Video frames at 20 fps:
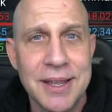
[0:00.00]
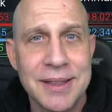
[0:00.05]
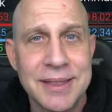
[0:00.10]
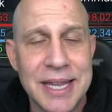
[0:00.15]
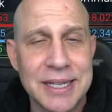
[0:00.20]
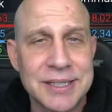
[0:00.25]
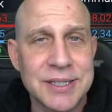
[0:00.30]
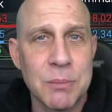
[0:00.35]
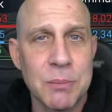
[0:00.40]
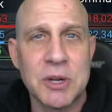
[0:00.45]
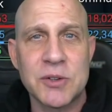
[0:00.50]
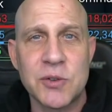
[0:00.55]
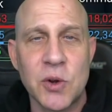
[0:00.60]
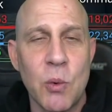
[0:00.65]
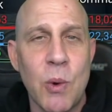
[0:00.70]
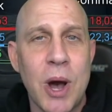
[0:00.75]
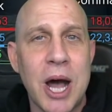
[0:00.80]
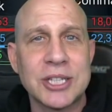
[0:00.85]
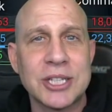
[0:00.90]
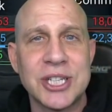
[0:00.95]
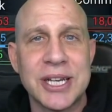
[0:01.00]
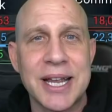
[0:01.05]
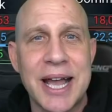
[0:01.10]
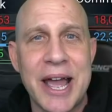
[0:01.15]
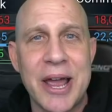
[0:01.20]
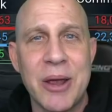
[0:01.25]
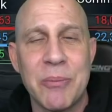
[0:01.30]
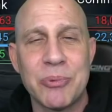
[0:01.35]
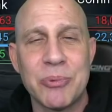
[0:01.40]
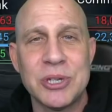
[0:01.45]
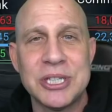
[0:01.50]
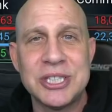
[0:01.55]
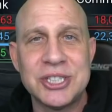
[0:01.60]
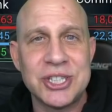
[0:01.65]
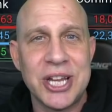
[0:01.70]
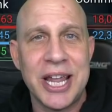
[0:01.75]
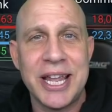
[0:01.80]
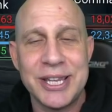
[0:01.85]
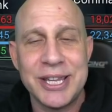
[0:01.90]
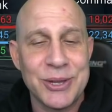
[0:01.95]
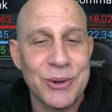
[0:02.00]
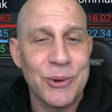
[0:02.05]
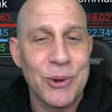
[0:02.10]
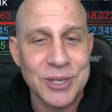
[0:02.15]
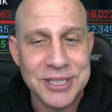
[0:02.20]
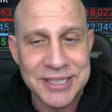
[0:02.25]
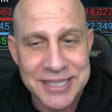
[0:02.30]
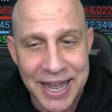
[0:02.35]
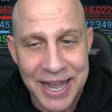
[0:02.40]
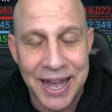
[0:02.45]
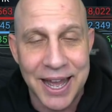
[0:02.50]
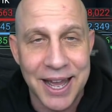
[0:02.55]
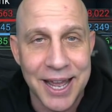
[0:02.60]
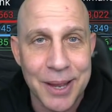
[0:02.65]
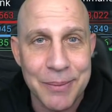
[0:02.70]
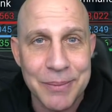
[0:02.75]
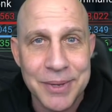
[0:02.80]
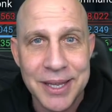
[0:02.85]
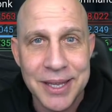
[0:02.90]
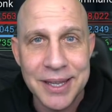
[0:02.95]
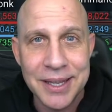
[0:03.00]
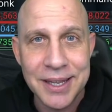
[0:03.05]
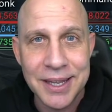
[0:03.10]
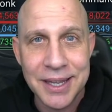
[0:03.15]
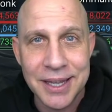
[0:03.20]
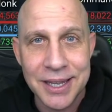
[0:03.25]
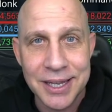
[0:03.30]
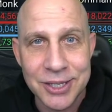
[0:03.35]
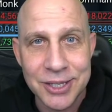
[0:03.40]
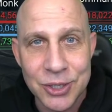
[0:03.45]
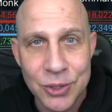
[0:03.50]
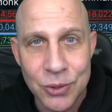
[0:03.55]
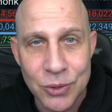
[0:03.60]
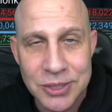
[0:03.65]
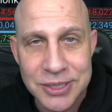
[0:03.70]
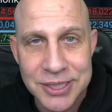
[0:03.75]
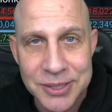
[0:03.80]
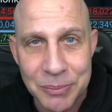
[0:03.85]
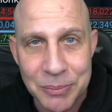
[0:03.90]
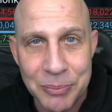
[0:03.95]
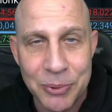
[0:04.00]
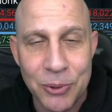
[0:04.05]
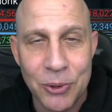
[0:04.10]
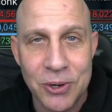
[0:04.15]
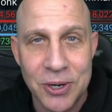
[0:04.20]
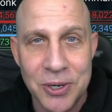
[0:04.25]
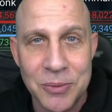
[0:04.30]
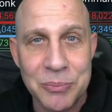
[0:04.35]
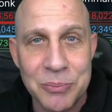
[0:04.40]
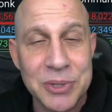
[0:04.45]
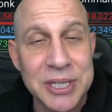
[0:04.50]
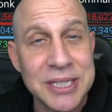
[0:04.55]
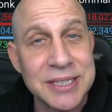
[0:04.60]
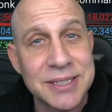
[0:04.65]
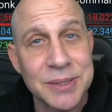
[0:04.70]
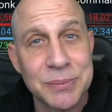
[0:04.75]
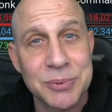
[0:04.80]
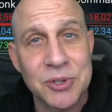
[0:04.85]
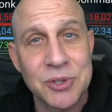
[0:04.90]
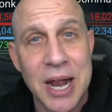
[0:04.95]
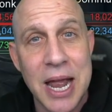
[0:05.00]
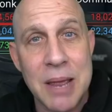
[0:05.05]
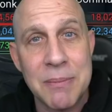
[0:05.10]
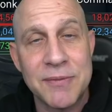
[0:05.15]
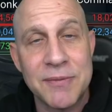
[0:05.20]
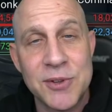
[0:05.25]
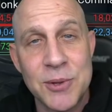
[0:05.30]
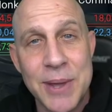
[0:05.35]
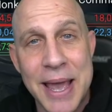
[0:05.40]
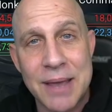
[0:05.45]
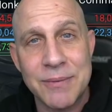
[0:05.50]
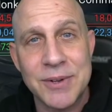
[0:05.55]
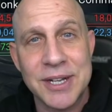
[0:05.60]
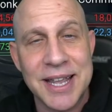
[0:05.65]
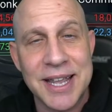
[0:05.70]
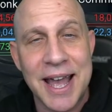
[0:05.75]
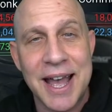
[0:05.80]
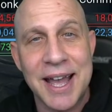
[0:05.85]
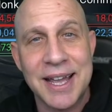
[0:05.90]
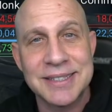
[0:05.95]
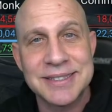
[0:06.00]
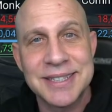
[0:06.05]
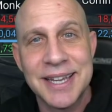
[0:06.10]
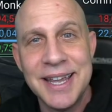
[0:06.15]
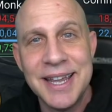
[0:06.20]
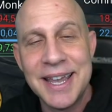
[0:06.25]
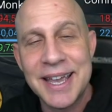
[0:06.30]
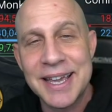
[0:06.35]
Thanks so much for watching. I appreciate your time and your support. Please subscribe if you haven't, guys.